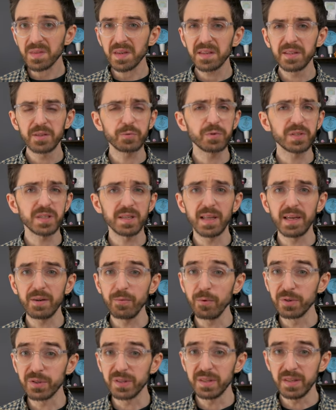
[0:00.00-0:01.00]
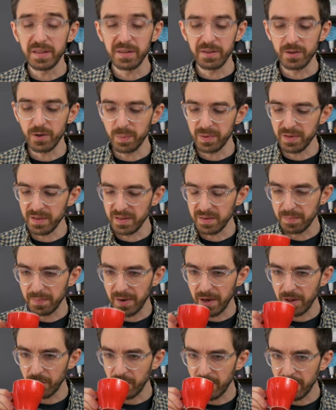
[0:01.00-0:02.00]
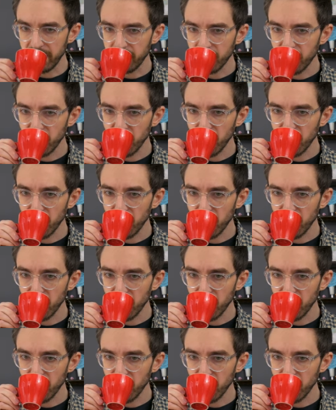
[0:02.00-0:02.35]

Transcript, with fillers: This was a light roasted Ethiopian, by the way.